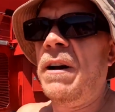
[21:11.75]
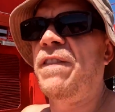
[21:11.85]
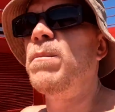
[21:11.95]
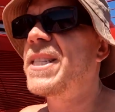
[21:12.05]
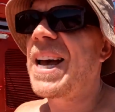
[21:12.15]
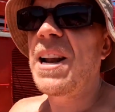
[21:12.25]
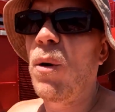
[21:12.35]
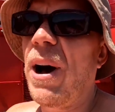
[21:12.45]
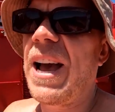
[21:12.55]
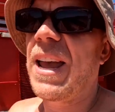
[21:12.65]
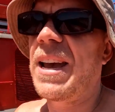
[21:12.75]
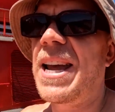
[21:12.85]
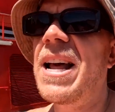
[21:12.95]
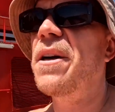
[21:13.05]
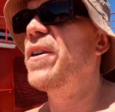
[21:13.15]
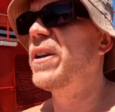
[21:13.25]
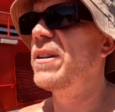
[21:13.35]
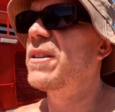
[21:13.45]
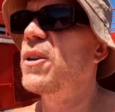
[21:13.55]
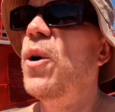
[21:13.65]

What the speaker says: From sail away in Athens